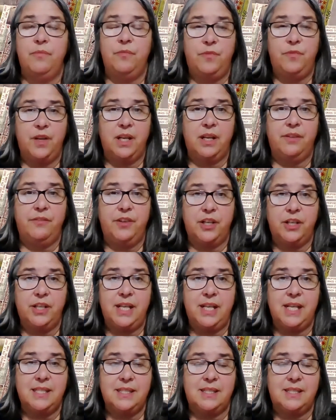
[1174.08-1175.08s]
very
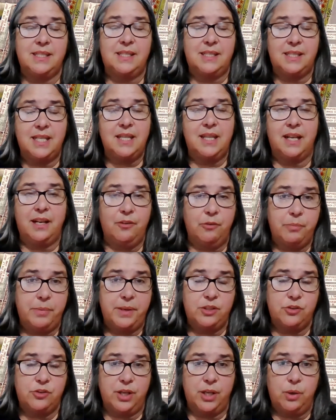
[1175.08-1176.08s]
nice to see that
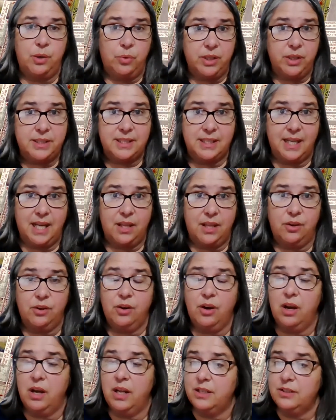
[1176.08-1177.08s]
everybody's trying to work
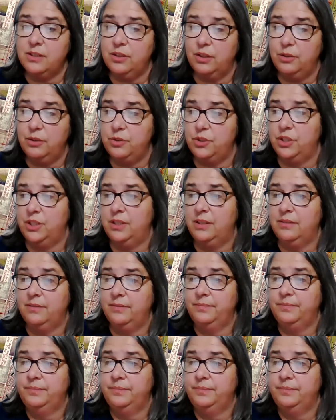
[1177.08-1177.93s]
together on a solution.